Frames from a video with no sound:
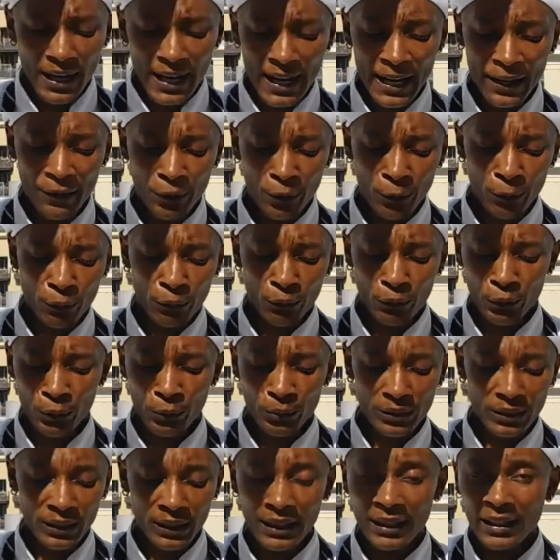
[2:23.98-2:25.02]
and the fruit
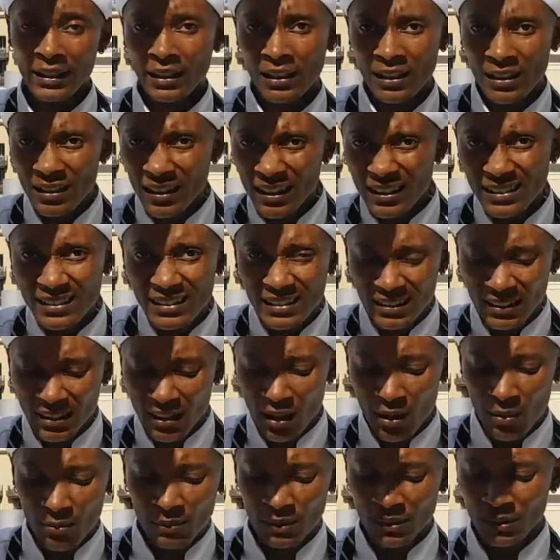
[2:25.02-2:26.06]
just
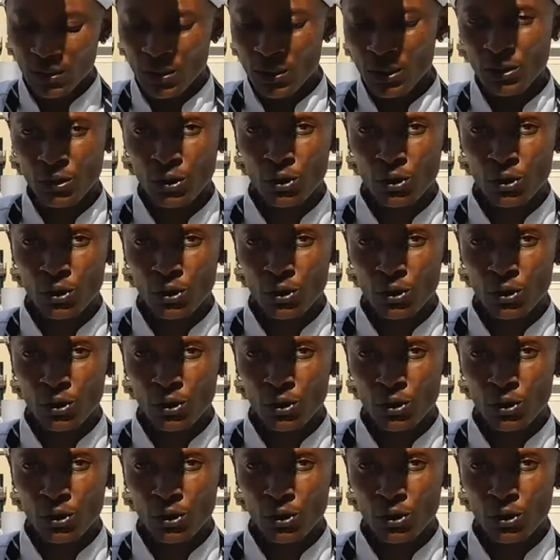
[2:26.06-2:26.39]
comes and